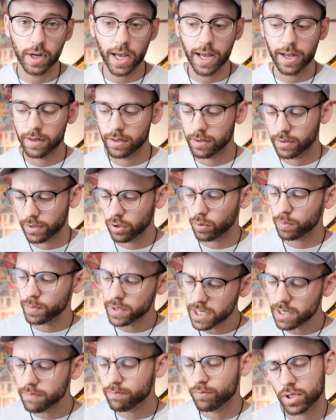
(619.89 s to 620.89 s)
and they'll
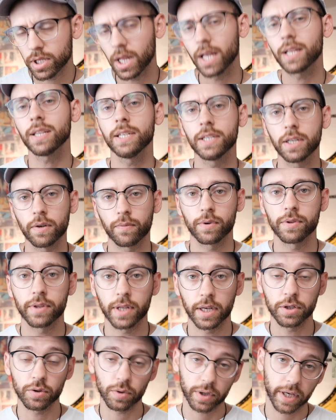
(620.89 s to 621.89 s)
be slightly different
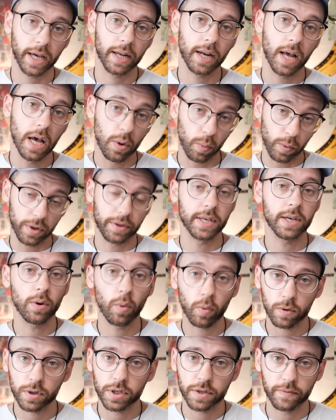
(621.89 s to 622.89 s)
than you'll get with the
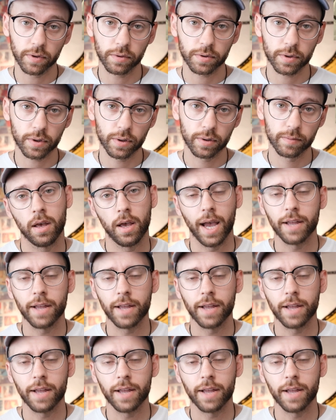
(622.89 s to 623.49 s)
orange filter.